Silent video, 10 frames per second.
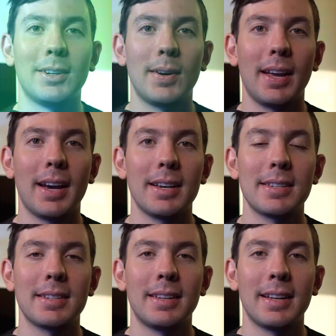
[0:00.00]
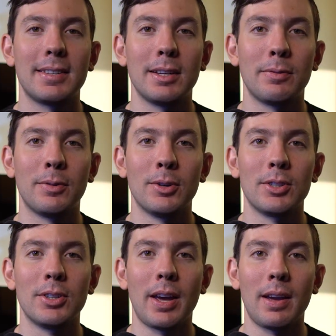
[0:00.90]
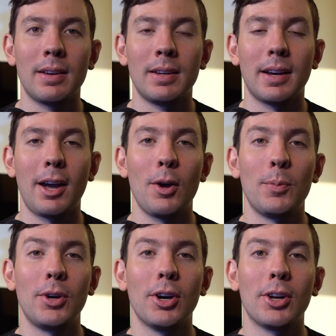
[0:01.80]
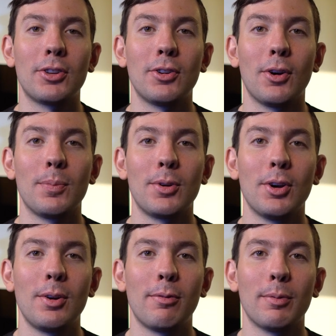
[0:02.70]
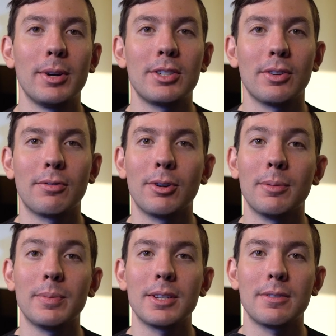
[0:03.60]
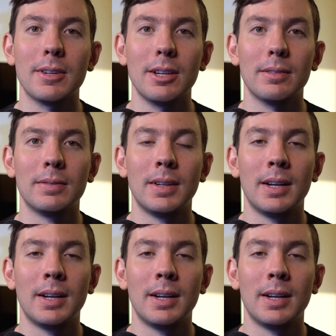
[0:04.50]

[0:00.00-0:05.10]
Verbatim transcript: Alright guys, that's it for today. I hope you got some good information from this video.